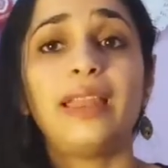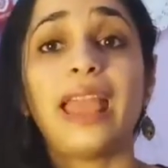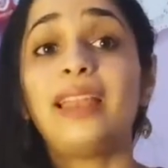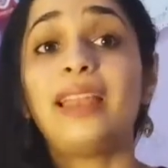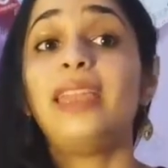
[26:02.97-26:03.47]

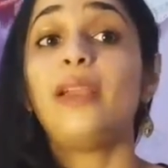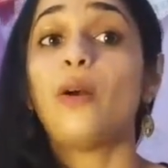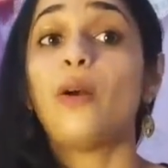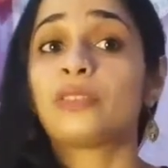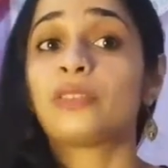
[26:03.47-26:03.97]

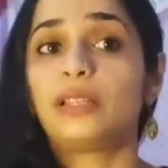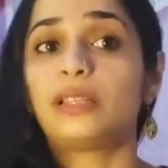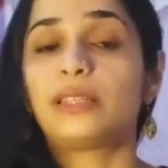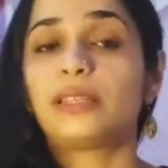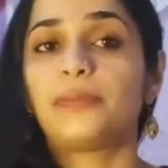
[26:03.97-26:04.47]

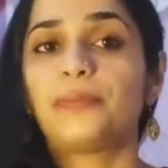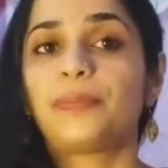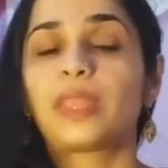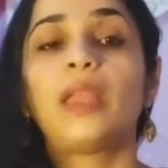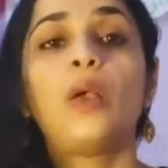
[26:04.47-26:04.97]
antioxidants.
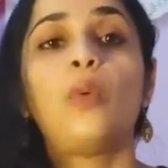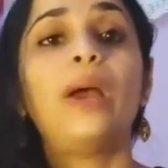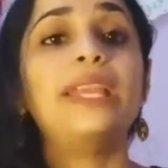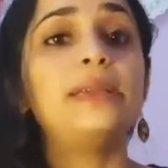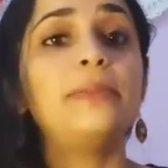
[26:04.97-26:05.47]

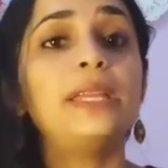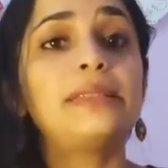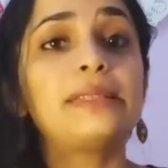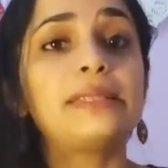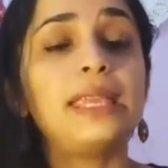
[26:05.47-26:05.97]
Vitamin
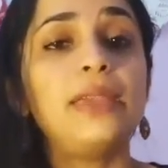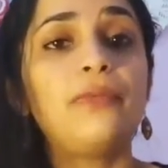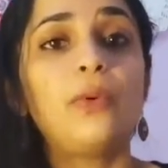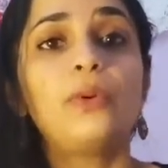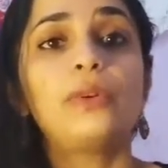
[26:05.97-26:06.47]
C
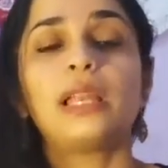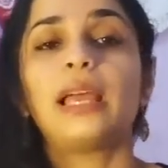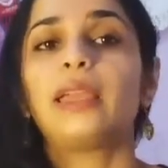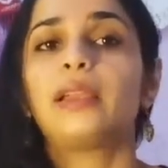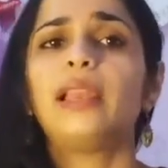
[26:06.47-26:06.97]
fruits
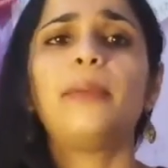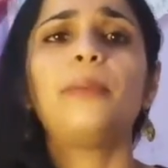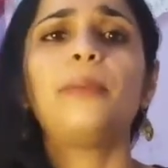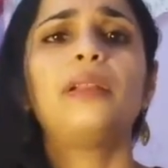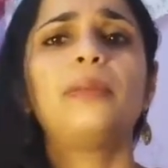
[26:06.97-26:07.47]
like
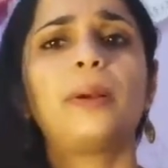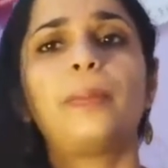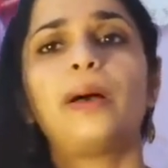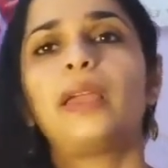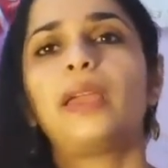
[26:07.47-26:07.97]
lemon,
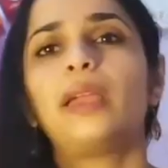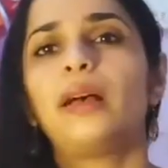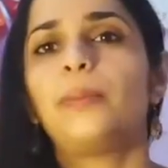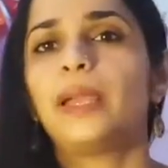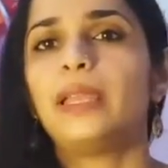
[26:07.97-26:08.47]

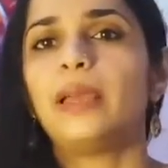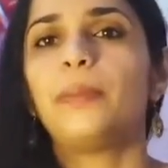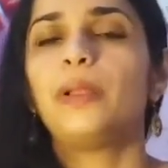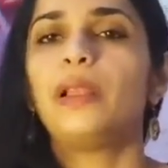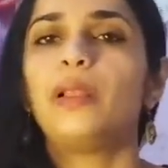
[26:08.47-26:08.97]
papaya,
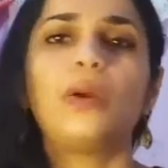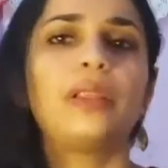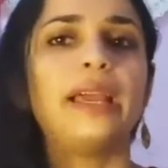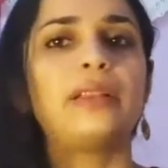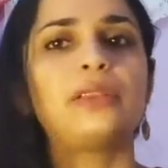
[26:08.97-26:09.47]
pineapple, all
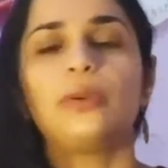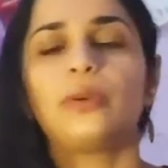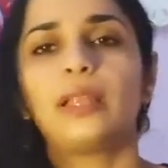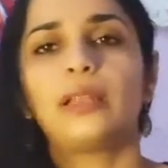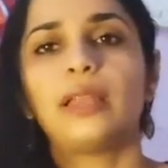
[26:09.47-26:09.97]
that you
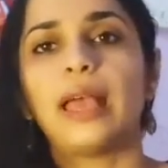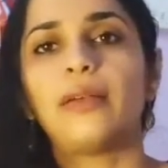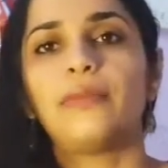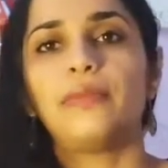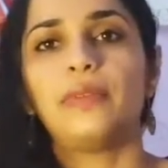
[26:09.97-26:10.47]
can
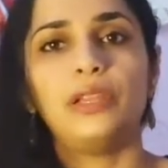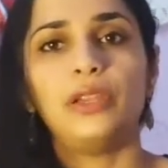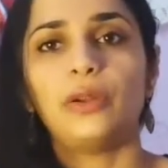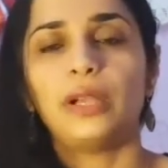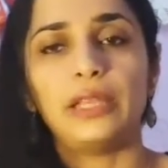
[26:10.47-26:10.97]
have in
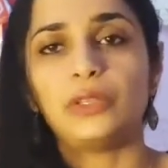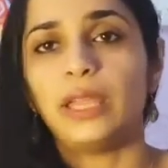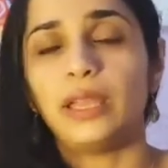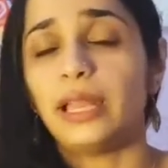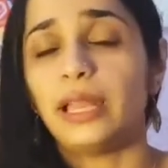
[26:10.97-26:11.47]
your day to
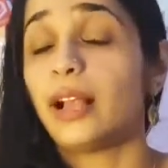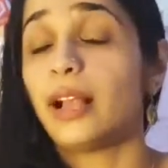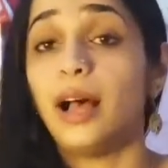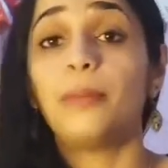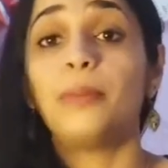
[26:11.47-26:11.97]
day, like
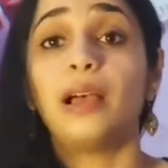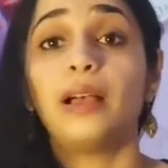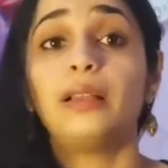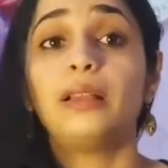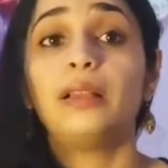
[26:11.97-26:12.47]

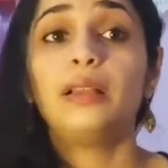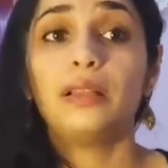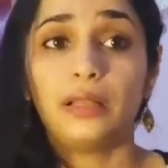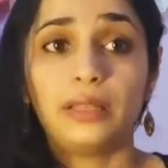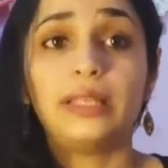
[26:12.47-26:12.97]
amla,
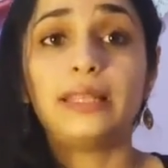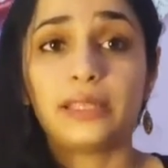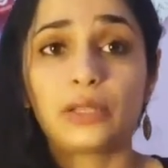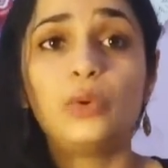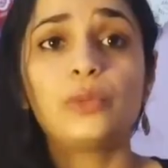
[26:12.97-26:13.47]
that
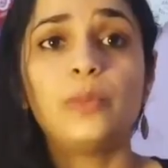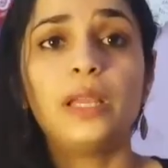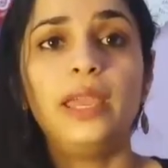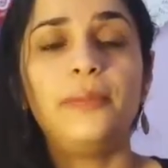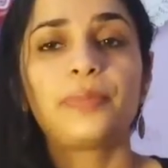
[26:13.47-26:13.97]
is
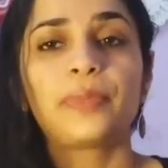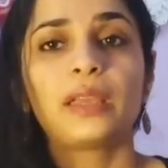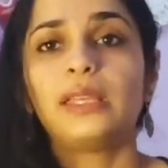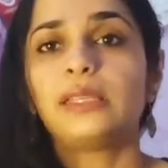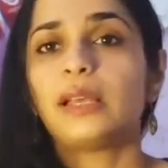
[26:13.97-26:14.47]
gooseberry.
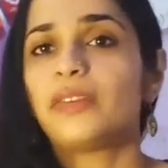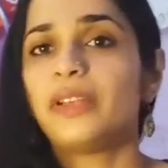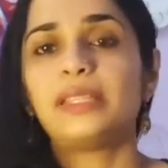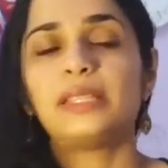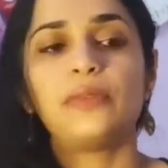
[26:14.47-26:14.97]
These are
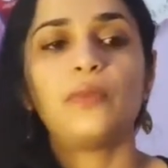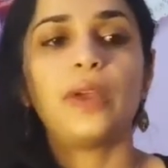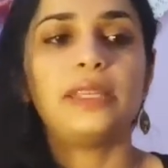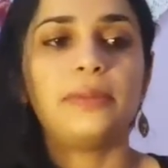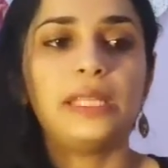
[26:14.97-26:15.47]
rich in
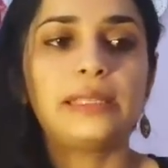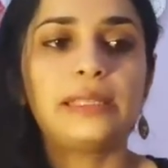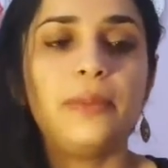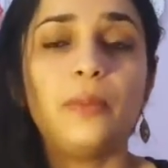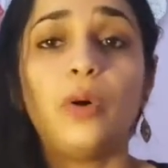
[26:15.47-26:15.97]
vitamin
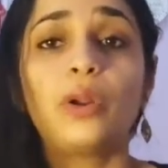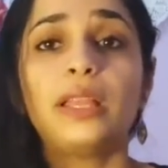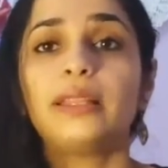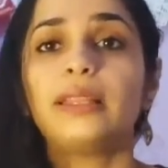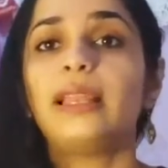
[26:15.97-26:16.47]
C, more
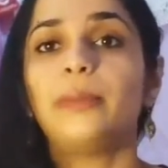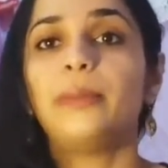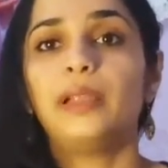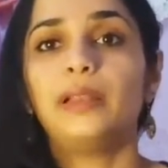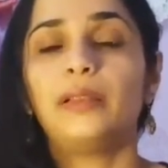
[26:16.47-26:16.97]
than the
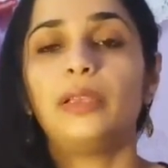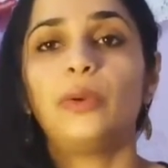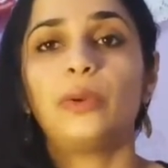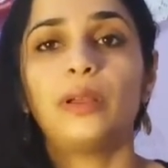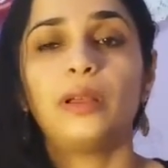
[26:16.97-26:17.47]
lemon
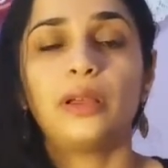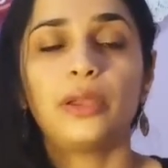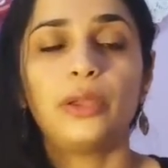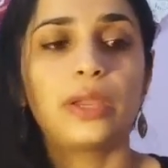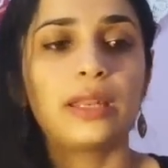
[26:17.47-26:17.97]

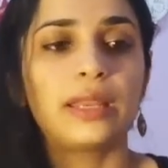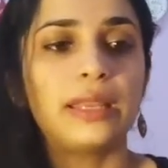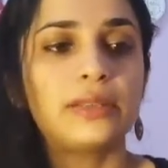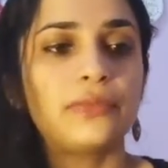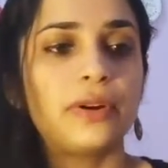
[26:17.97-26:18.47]
you can
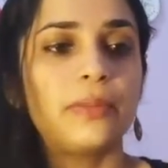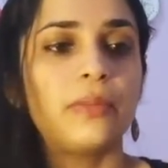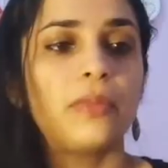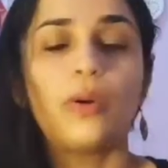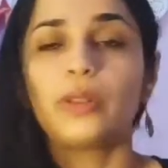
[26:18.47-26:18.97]
get from
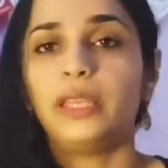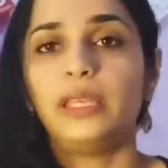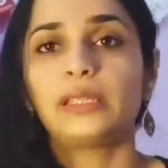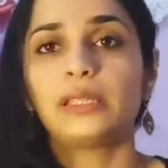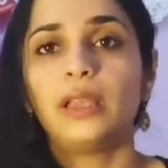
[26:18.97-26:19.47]
all
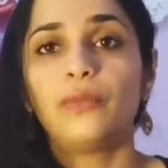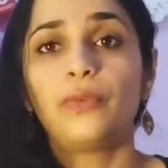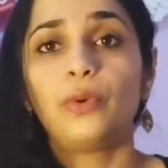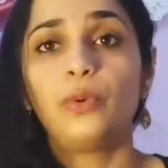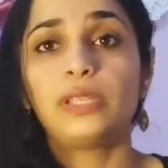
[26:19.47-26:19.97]
these
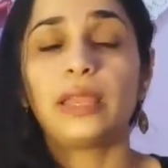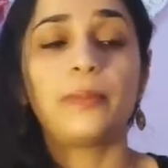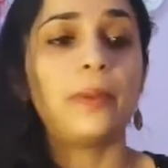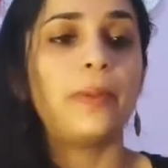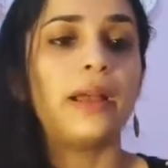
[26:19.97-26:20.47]
fruits like
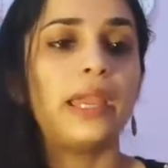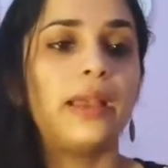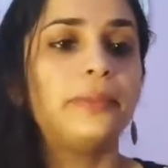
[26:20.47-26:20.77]
papaya,